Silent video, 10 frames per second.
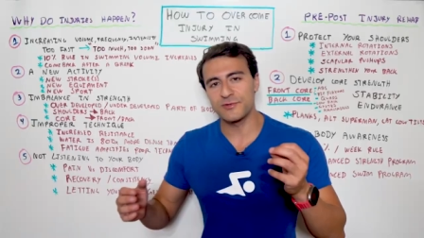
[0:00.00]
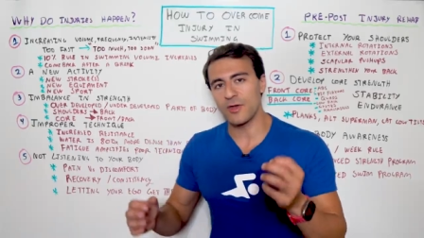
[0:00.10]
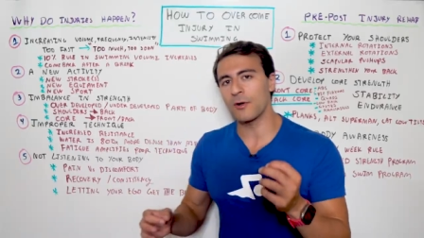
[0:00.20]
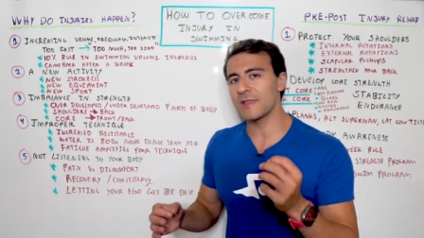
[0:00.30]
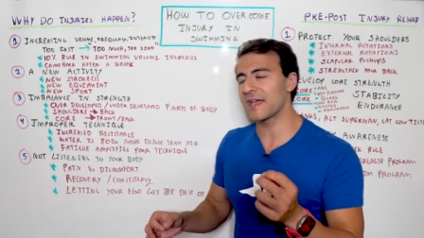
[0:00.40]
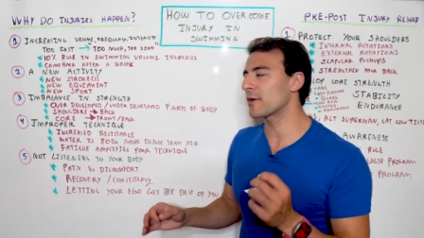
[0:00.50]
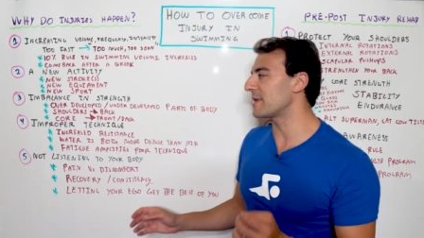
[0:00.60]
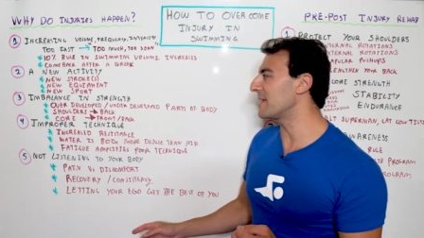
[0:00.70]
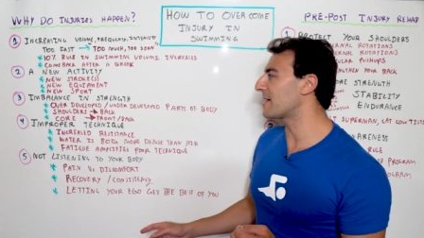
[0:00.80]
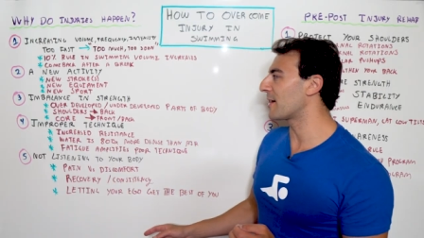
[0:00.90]
don't let your
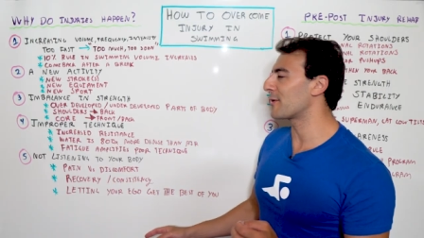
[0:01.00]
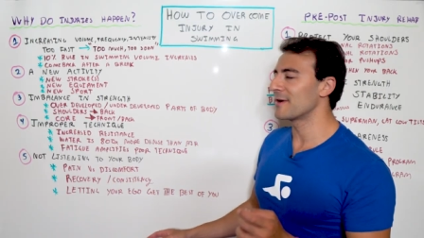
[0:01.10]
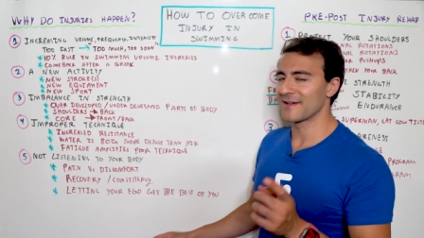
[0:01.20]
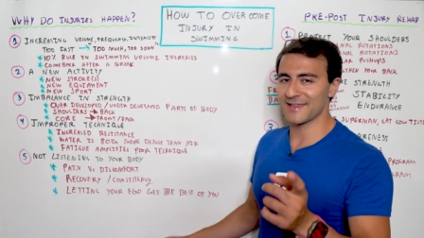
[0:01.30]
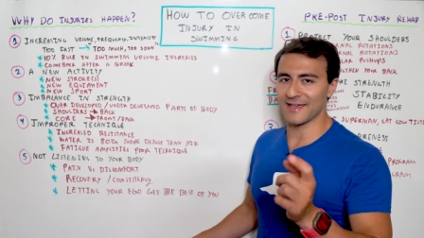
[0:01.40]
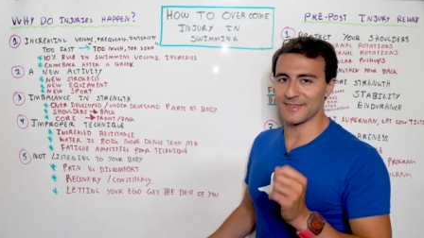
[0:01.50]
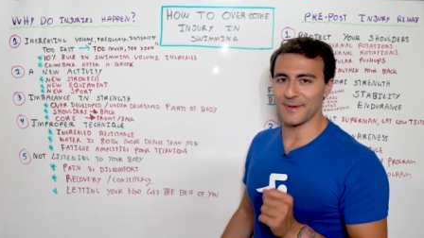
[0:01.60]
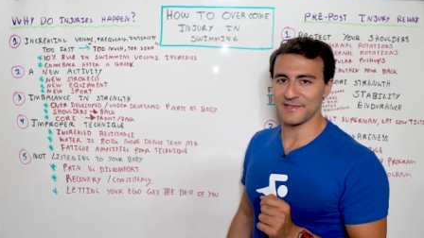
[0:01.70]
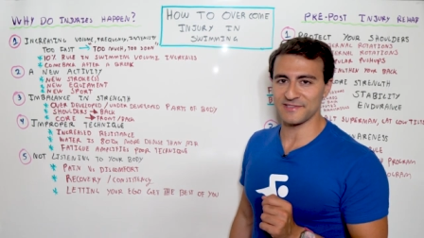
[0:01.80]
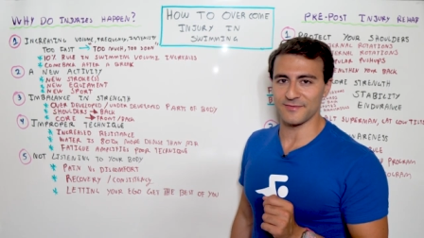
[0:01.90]
ego get the
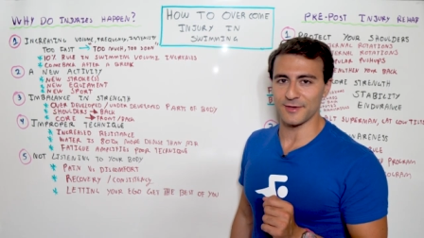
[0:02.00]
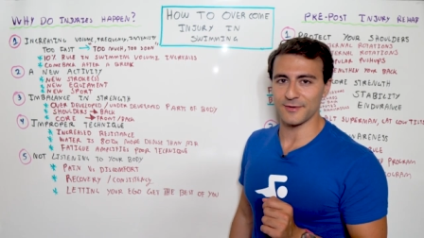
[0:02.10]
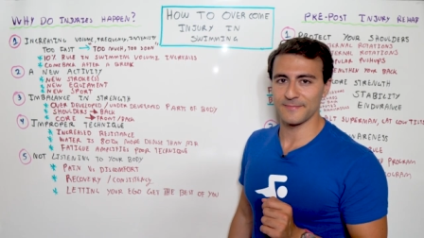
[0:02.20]
best of you.